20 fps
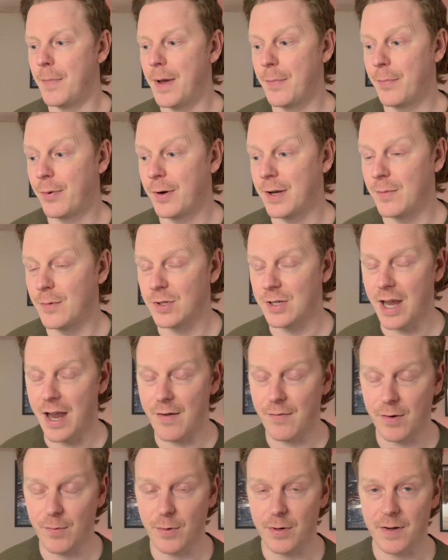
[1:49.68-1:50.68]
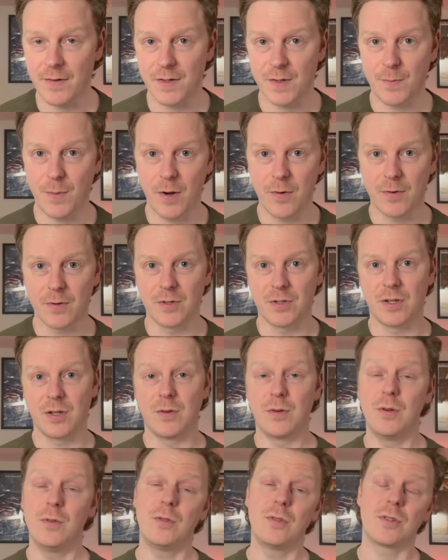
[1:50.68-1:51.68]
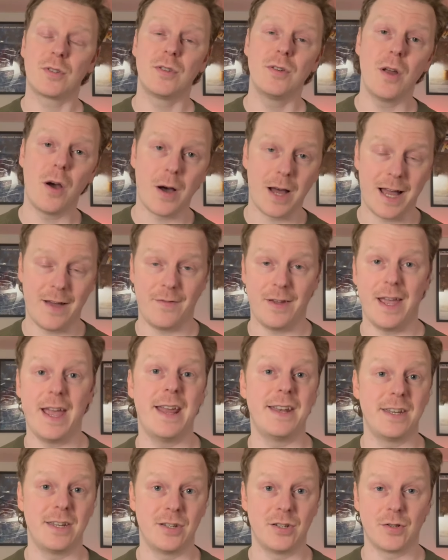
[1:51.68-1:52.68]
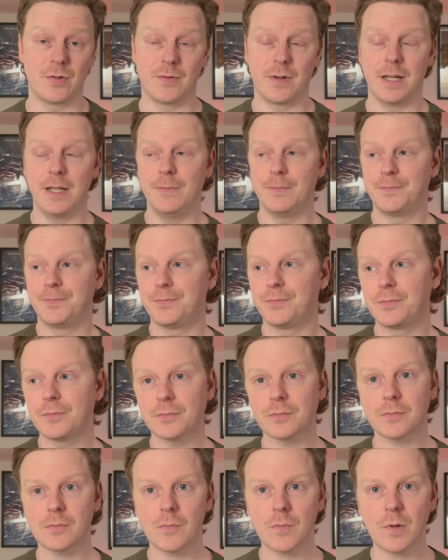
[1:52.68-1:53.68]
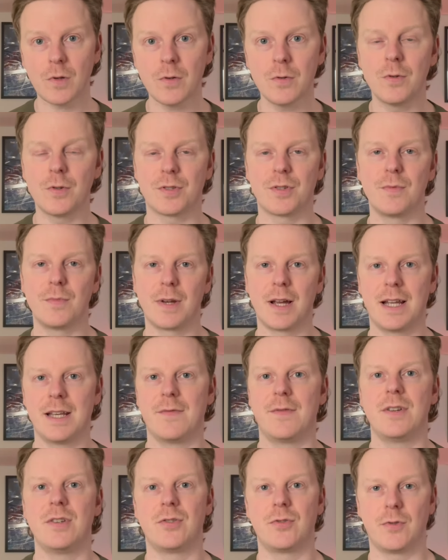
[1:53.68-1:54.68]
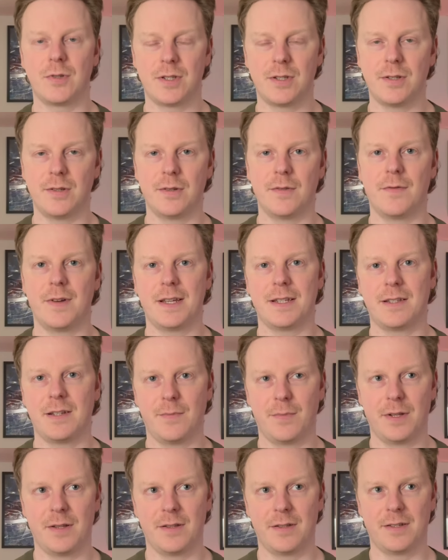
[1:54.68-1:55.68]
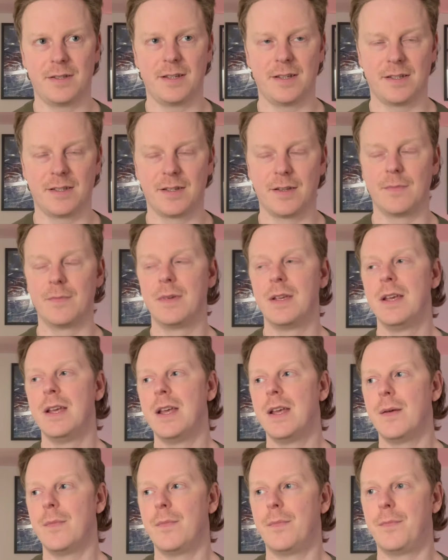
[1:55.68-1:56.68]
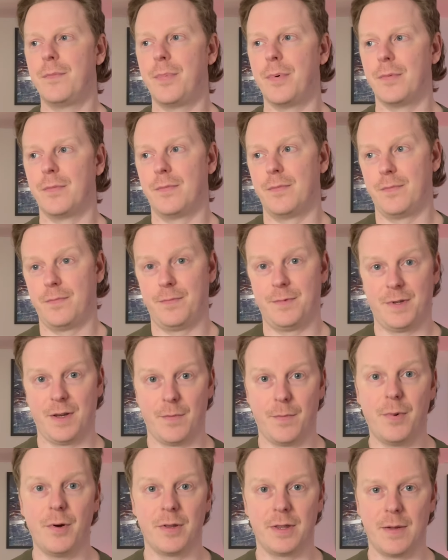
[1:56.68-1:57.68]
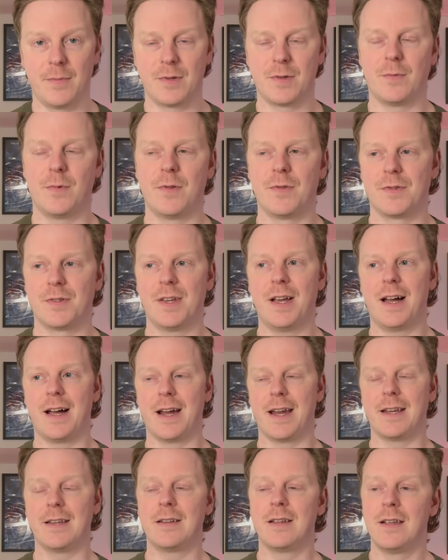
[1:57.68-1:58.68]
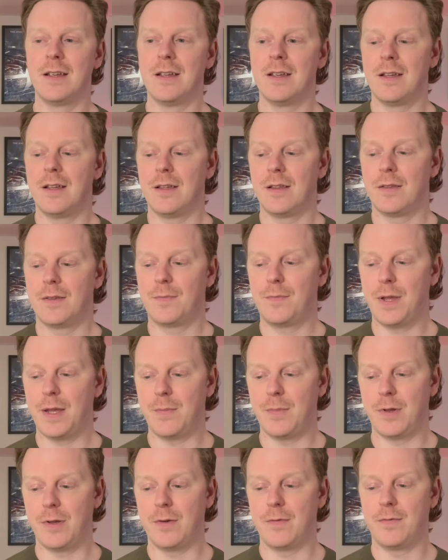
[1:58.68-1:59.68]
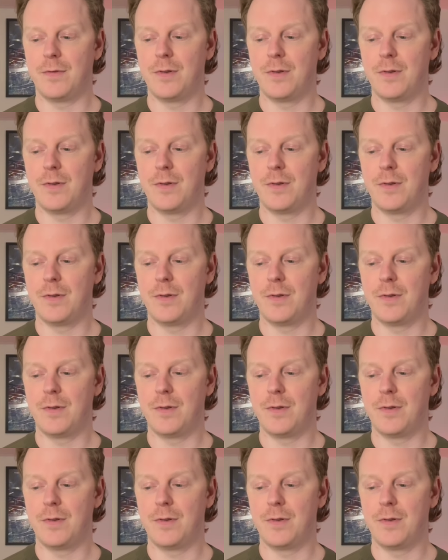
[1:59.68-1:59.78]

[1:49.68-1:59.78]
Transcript: pretty much everyone I've spoken to who does not have a head injury or some kind of injury to the vestibular system, so putting them to one side, people who've